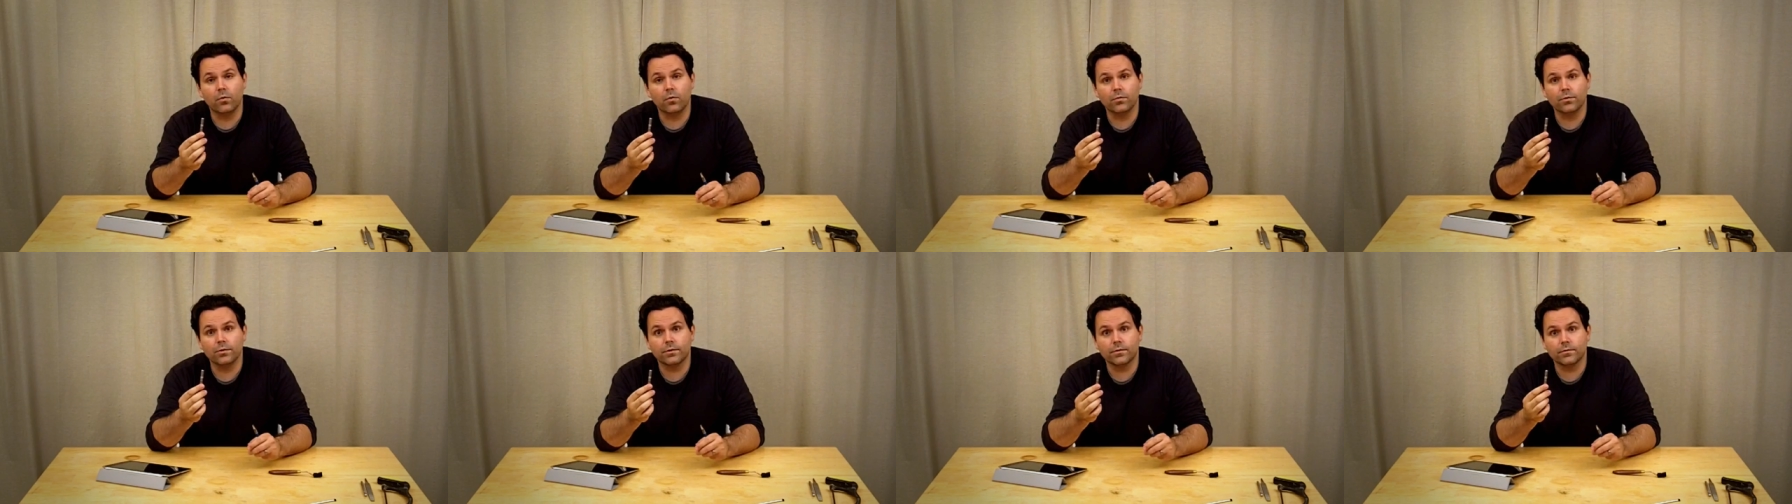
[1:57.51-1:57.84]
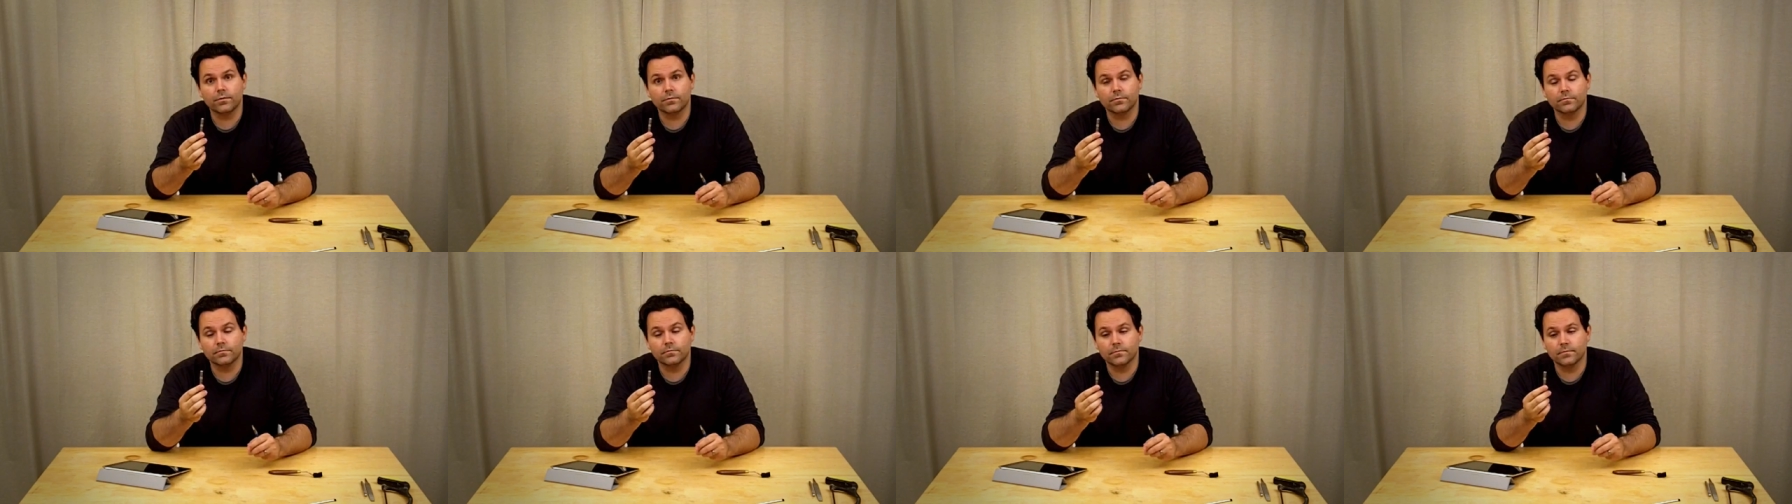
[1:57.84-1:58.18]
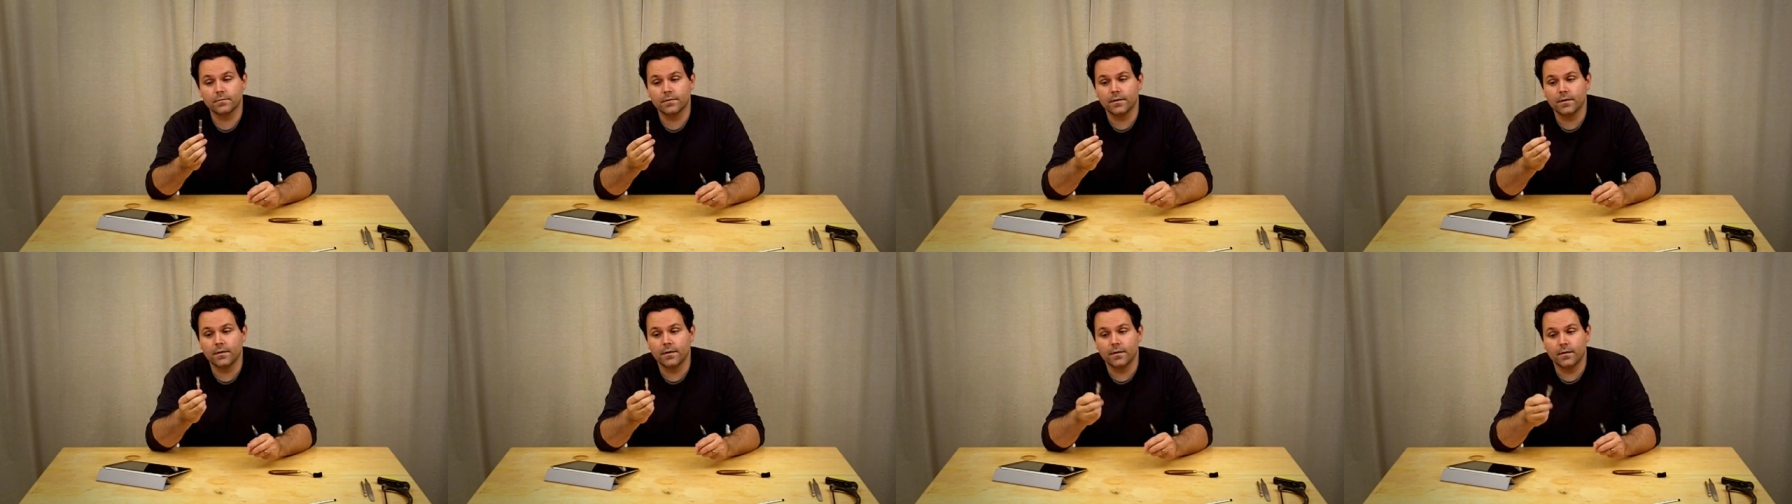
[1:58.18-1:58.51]
holder
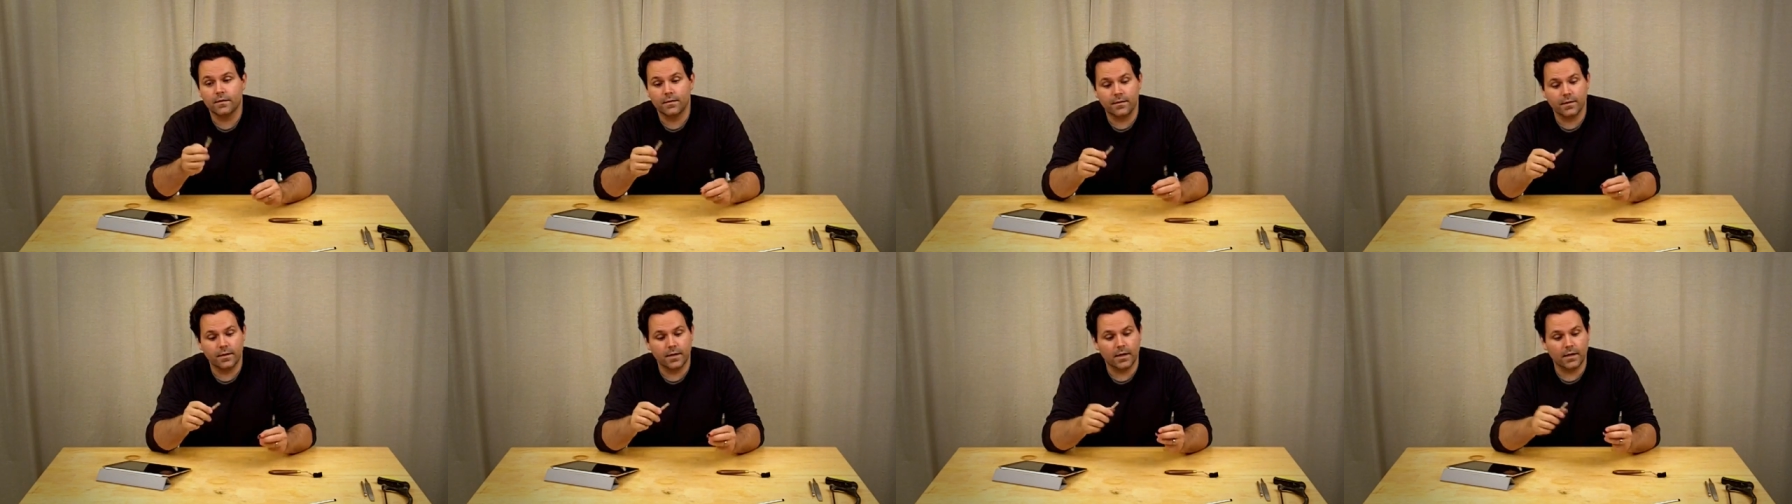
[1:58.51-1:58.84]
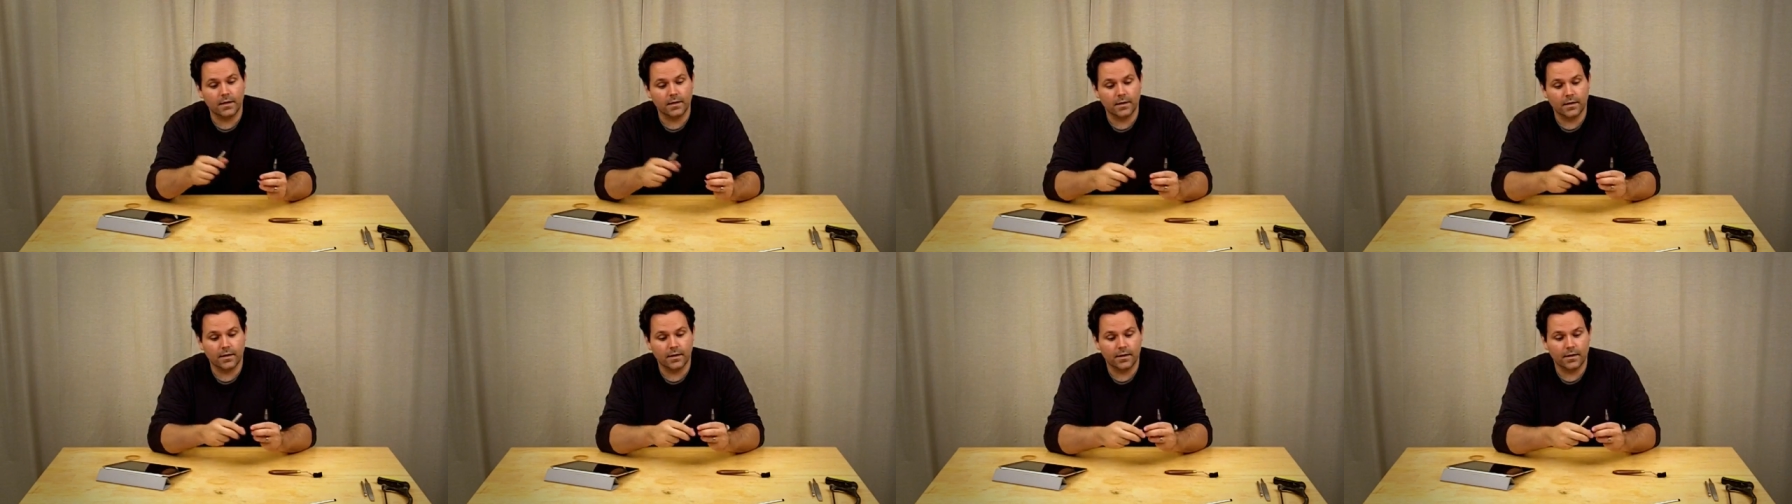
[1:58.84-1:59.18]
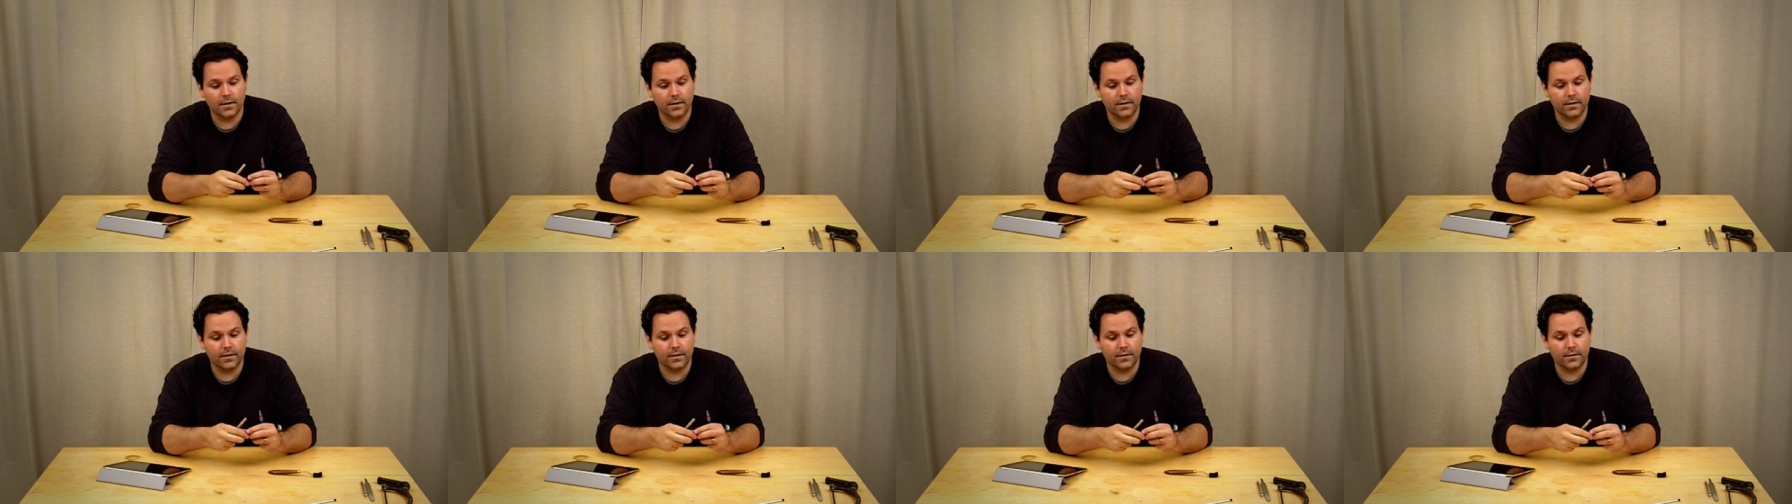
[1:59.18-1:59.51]
that
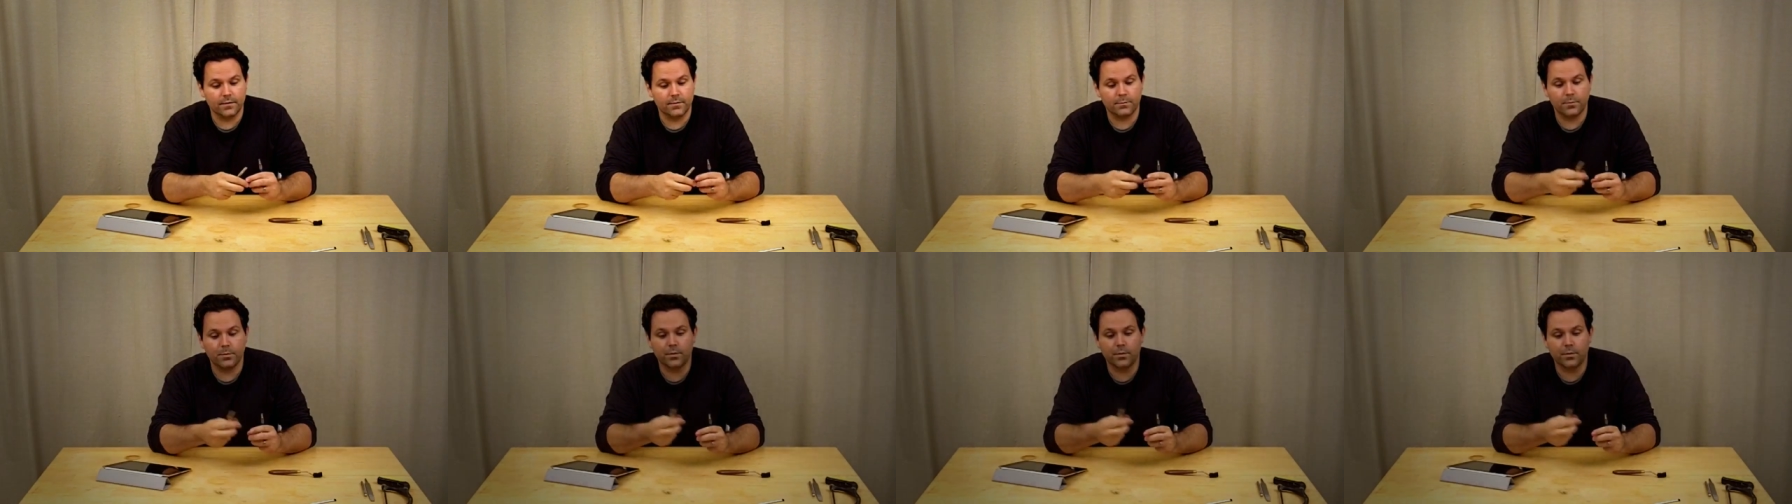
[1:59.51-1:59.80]
I